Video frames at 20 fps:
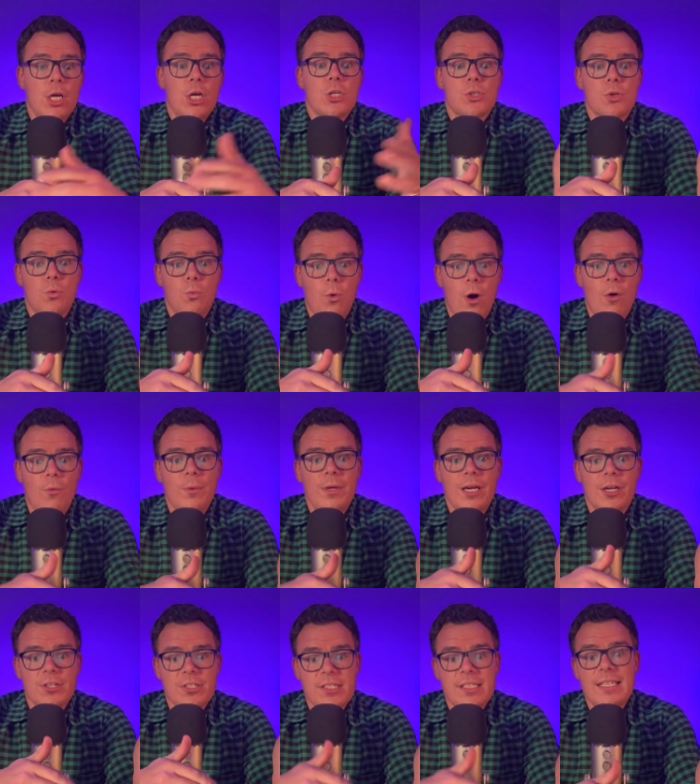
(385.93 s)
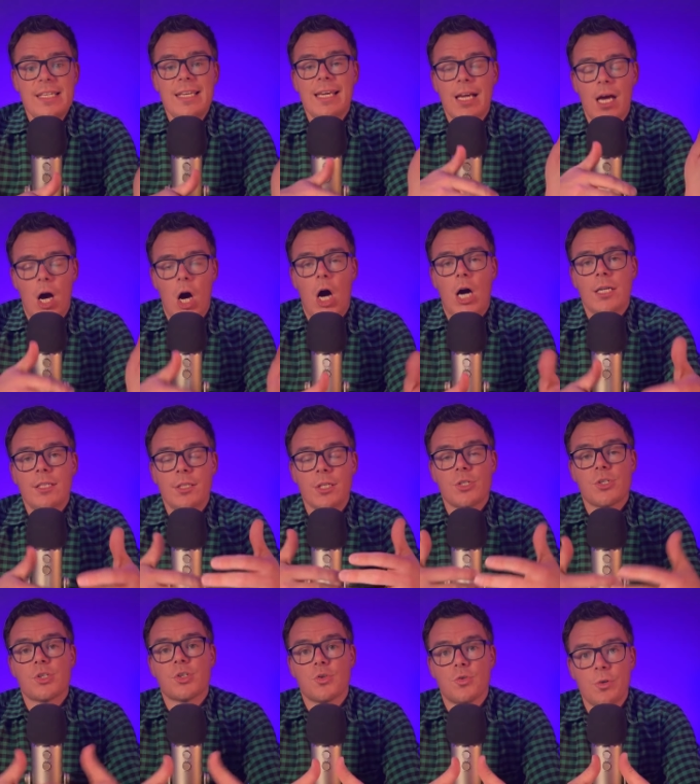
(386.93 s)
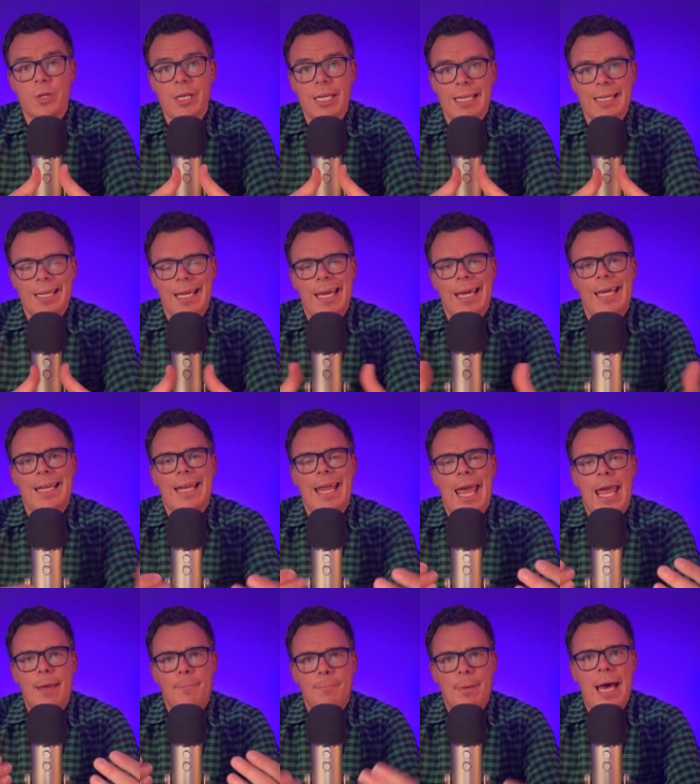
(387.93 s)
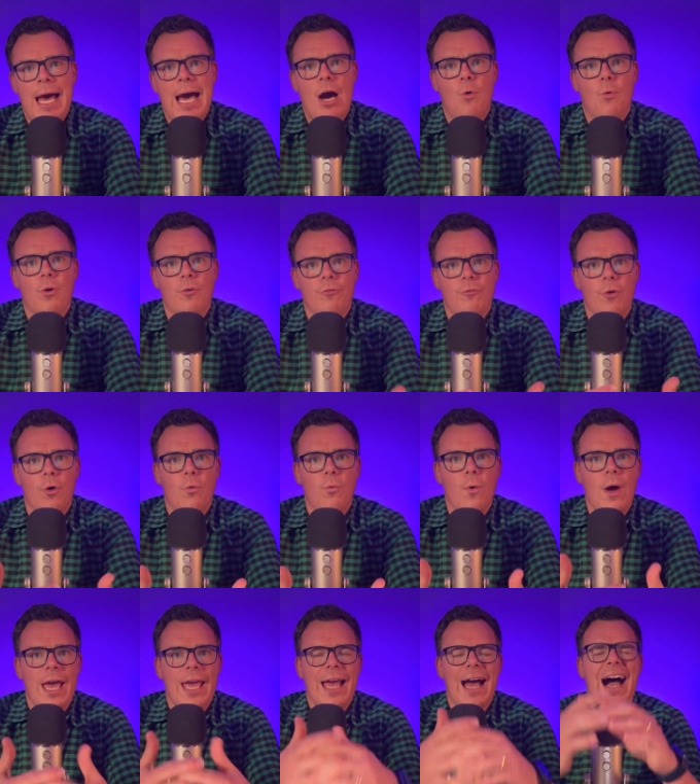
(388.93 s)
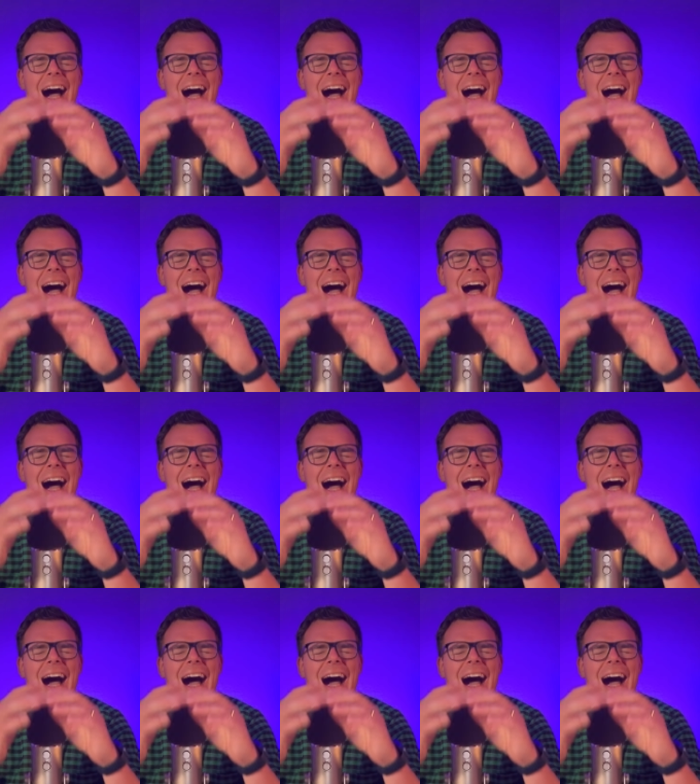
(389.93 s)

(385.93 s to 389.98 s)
to what we are seeing on the screen in a powerful way.